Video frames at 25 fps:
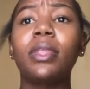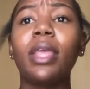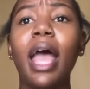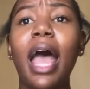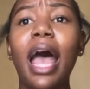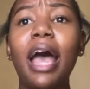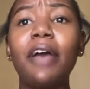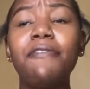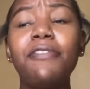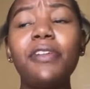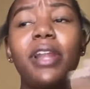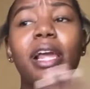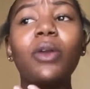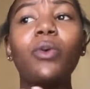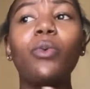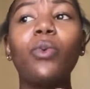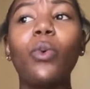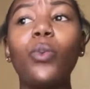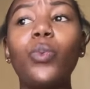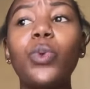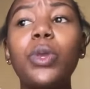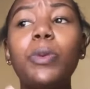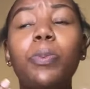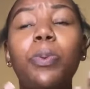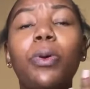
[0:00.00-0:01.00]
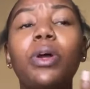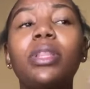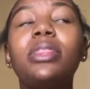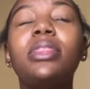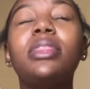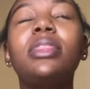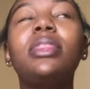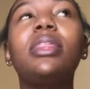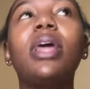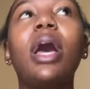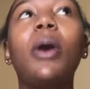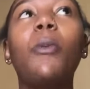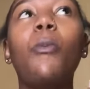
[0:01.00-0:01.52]
I feel like we put
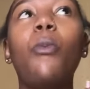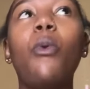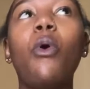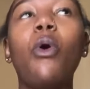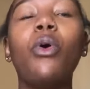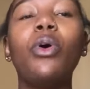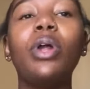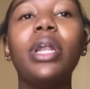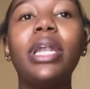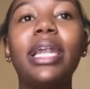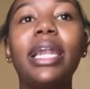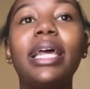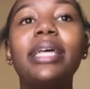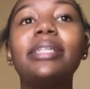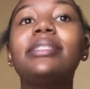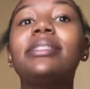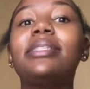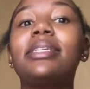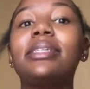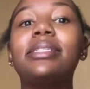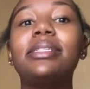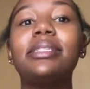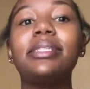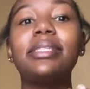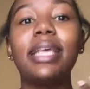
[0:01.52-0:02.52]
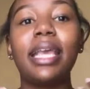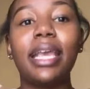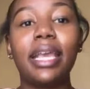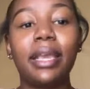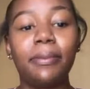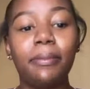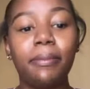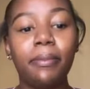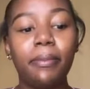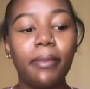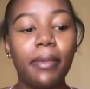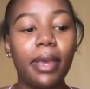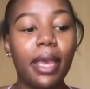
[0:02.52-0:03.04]
more or less the
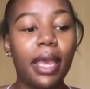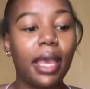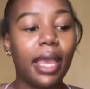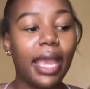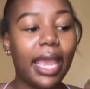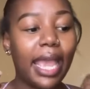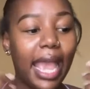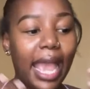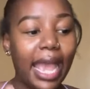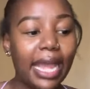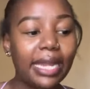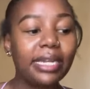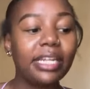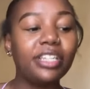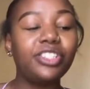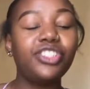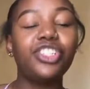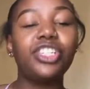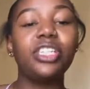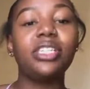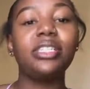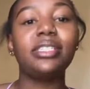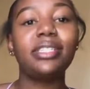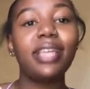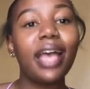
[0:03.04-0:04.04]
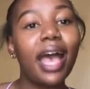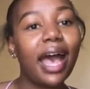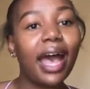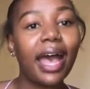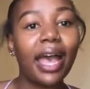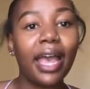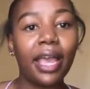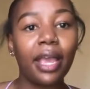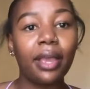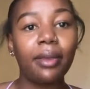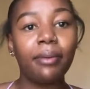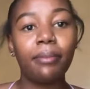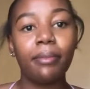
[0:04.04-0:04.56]
same energy,
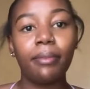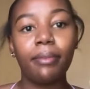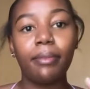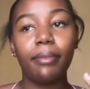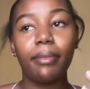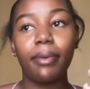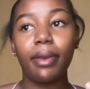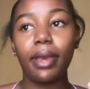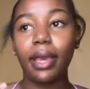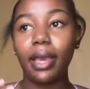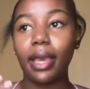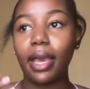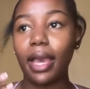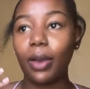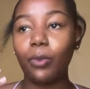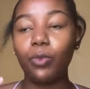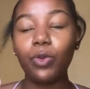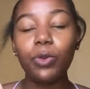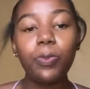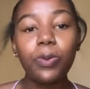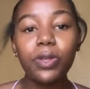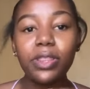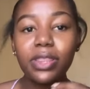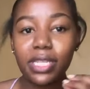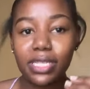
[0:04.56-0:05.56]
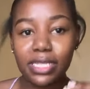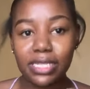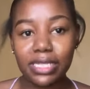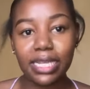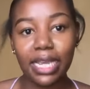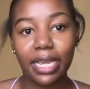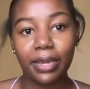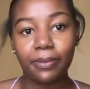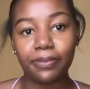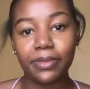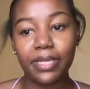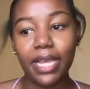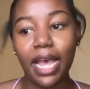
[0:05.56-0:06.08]
time. We put the
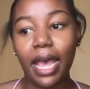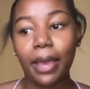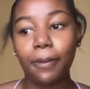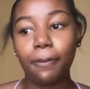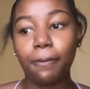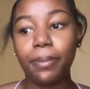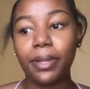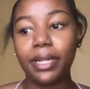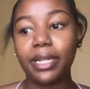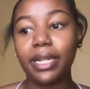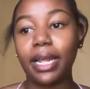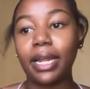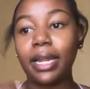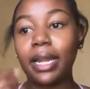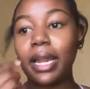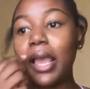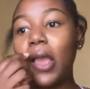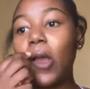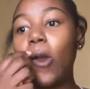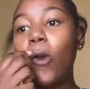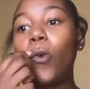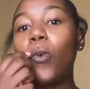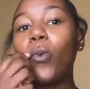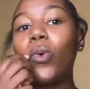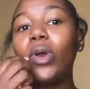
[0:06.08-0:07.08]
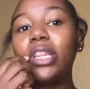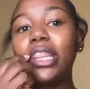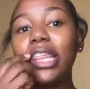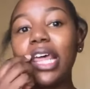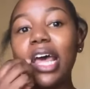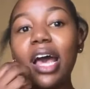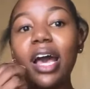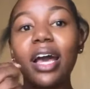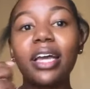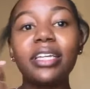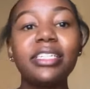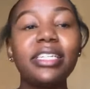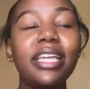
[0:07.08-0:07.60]
same time, but then with
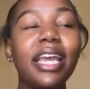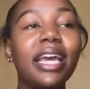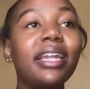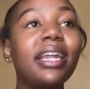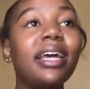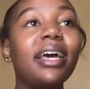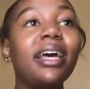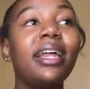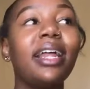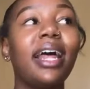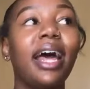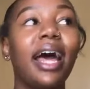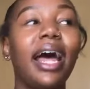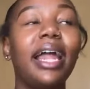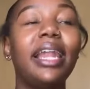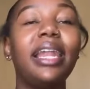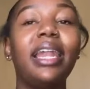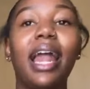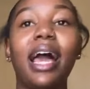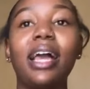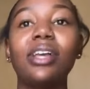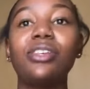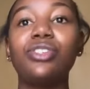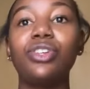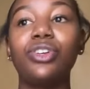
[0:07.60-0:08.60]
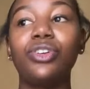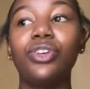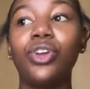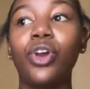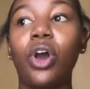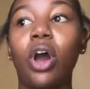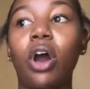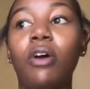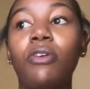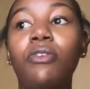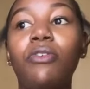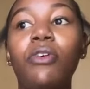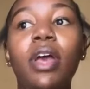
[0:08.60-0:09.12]
her, she had a luxury
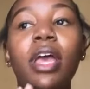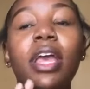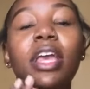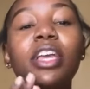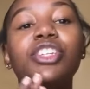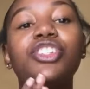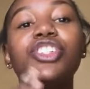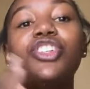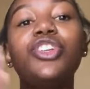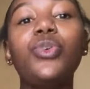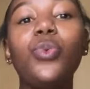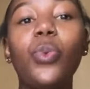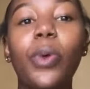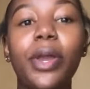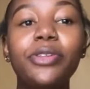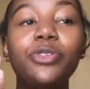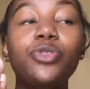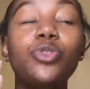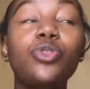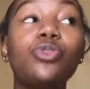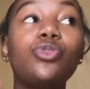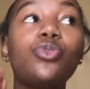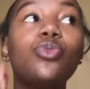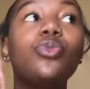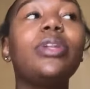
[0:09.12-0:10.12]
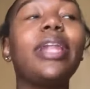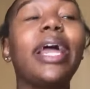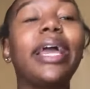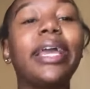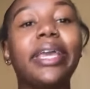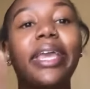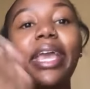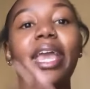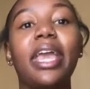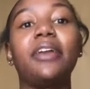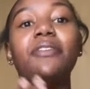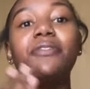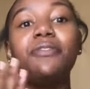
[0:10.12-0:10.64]
of, she went to school like
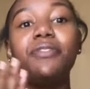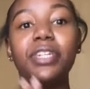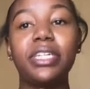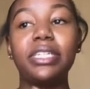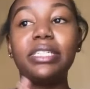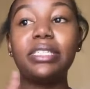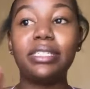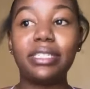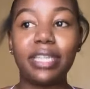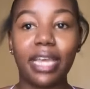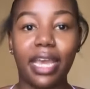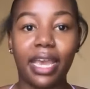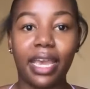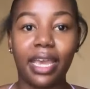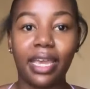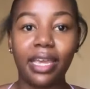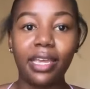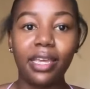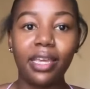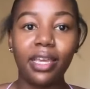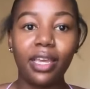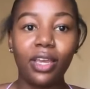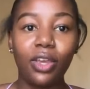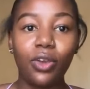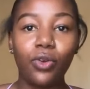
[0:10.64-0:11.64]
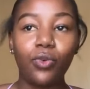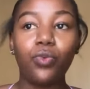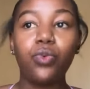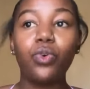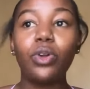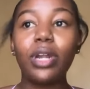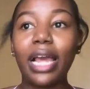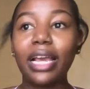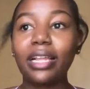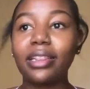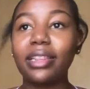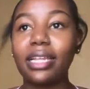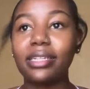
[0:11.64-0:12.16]
every day for
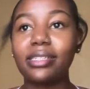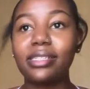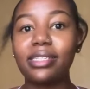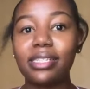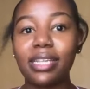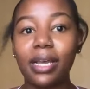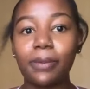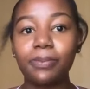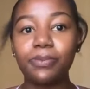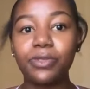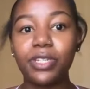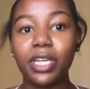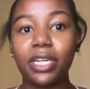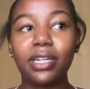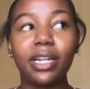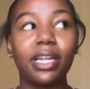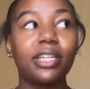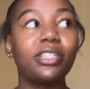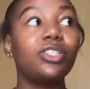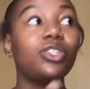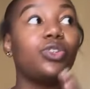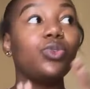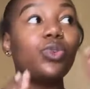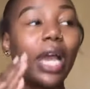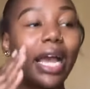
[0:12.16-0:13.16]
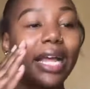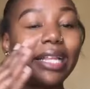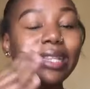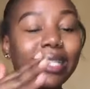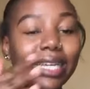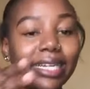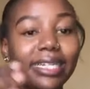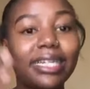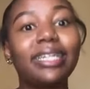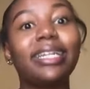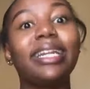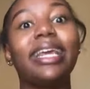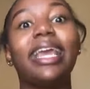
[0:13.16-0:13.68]
like that subject. Like she
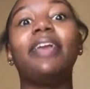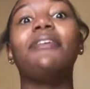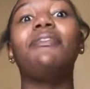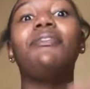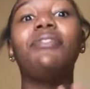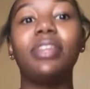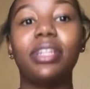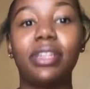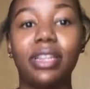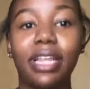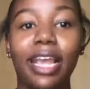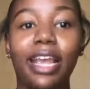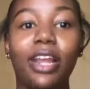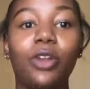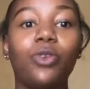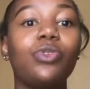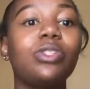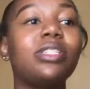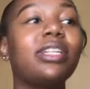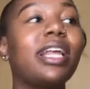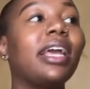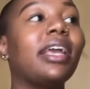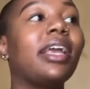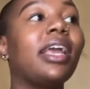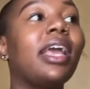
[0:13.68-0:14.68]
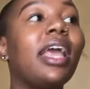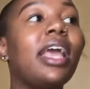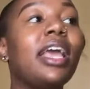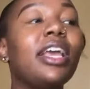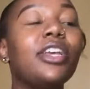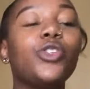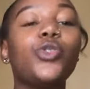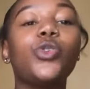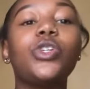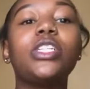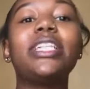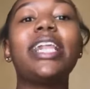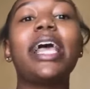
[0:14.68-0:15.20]
attended every day. It was like
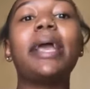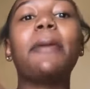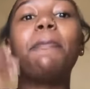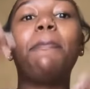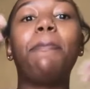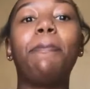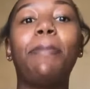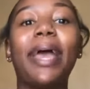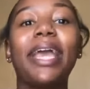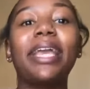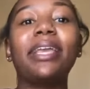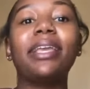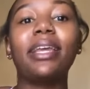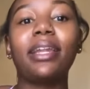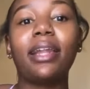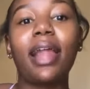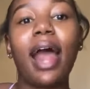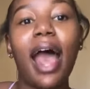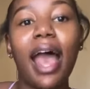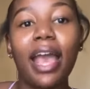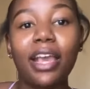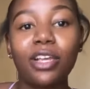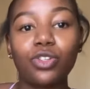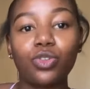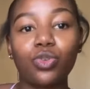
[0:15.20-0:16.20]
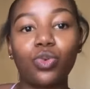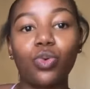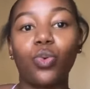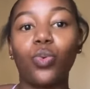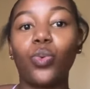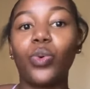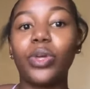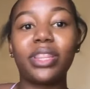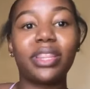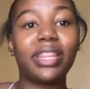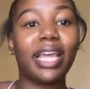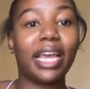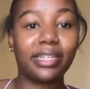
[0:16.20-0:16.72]
she was like back in high school
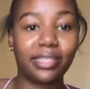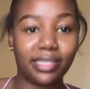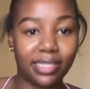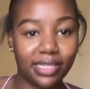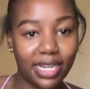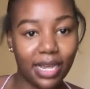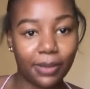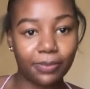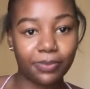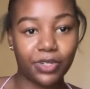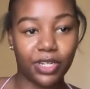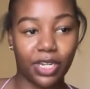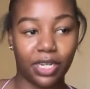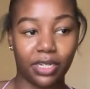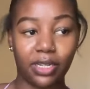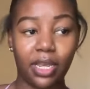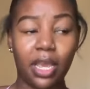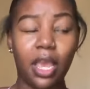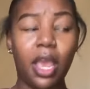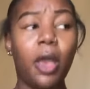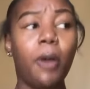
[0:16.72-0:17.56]
with that subject.